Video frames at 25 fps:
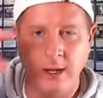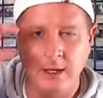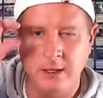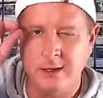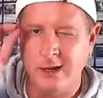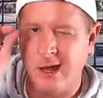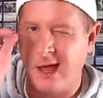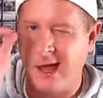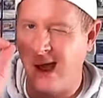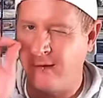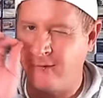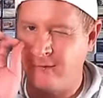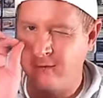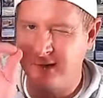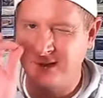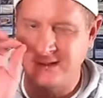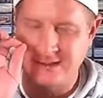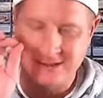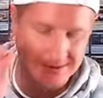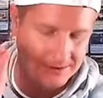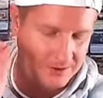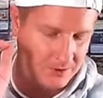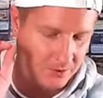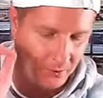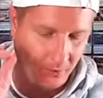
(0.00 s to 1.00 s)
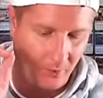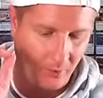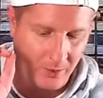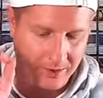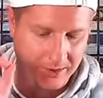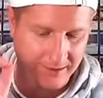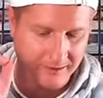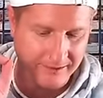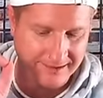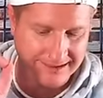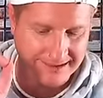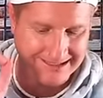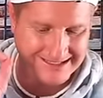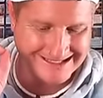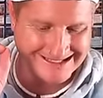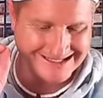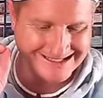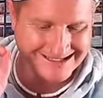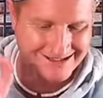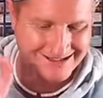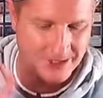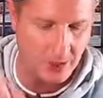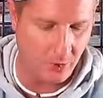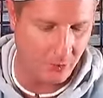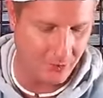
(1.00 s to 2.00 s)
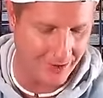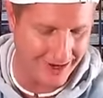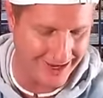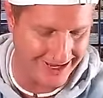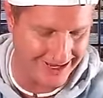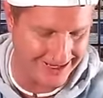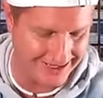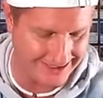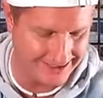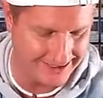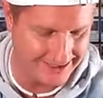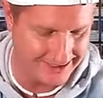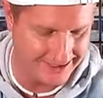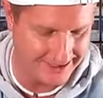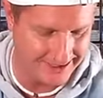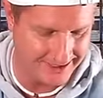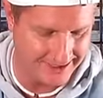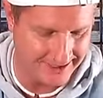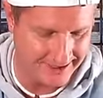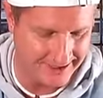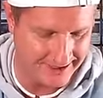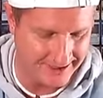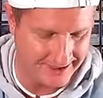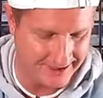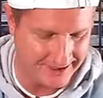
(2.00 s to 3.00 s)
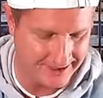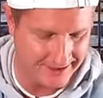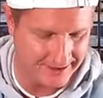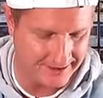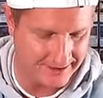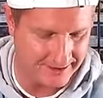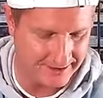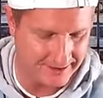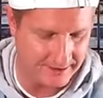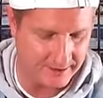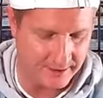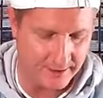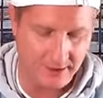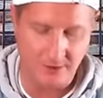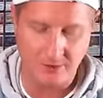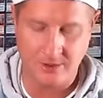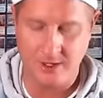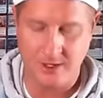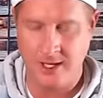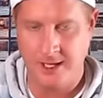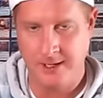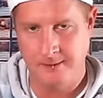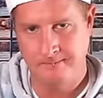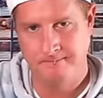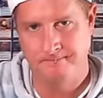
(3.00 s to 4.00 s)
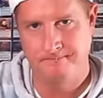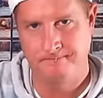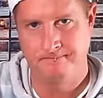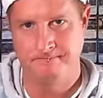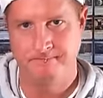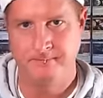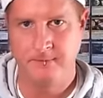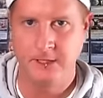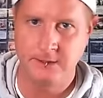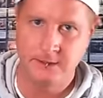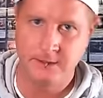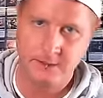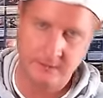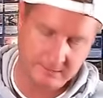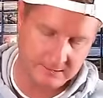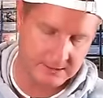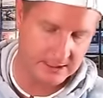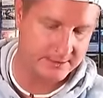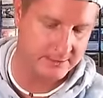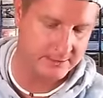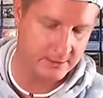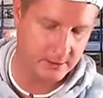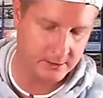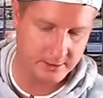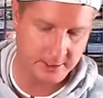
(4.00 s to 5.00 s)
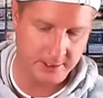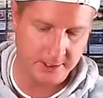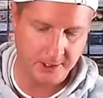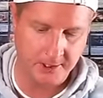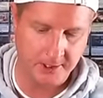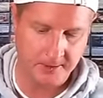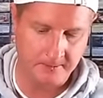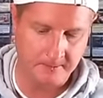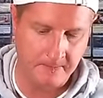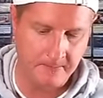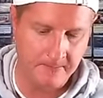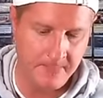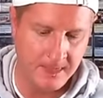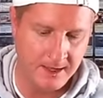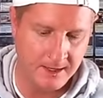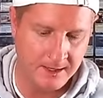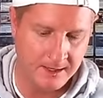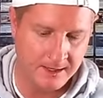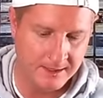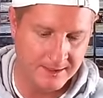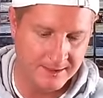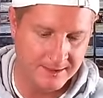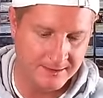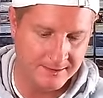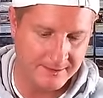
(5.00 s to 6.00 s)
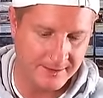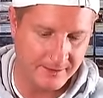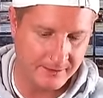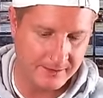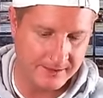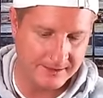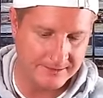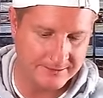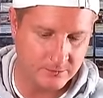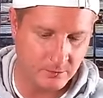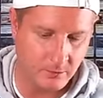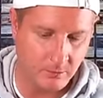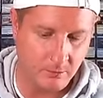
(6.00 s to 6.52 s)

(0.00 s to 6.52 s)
in every single one of these? No way. Okay, it just got dark in here. There is,